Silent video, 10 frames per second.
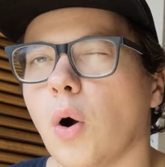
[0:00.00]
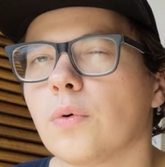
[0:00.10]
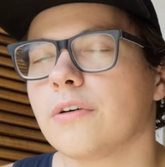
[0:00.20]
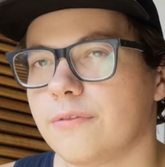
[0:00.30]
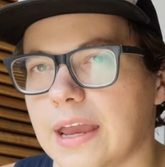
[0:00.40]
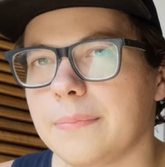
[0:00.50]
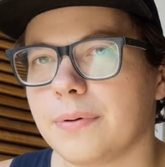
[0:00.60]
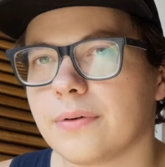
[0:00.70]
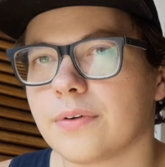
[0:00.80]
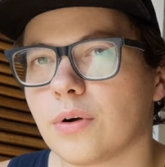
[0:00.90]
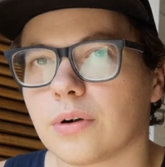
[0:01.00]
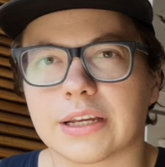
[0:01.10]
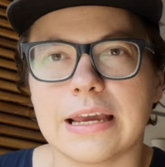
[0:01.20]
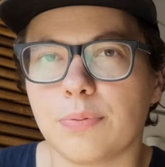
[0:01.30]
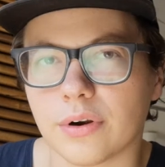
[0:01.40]
own a vape or
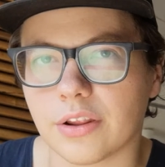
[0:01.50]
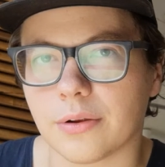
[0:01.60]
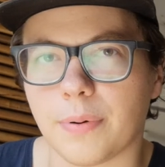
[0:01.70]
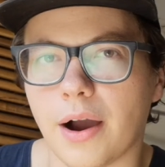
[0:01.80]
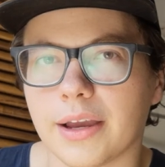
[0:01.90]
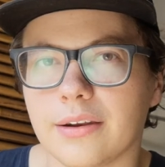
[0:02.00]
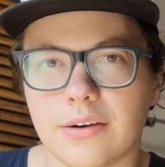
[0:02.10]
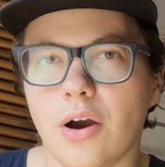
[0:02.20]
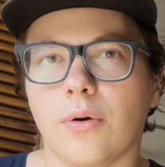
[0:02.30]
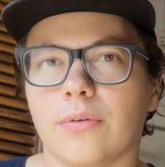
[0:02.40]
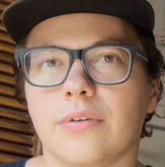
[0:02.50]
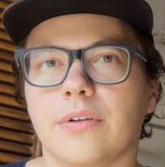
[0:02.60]
keep one in their pocket? No.